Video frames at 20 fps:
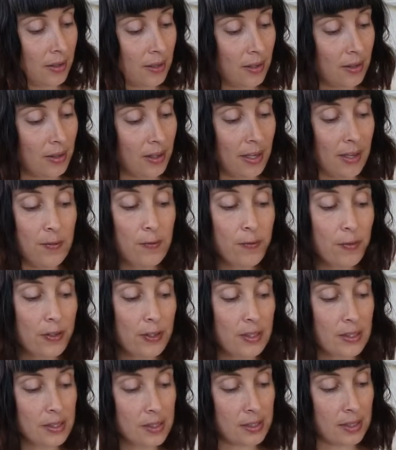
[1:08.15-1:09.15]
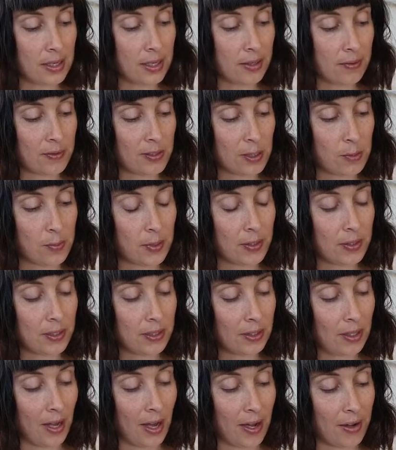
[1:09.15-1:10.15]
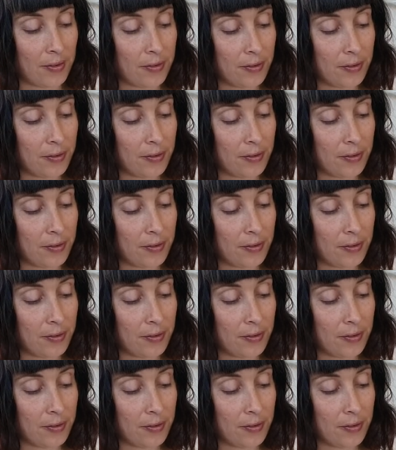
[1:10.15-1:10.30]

the infinite sea of spirit life.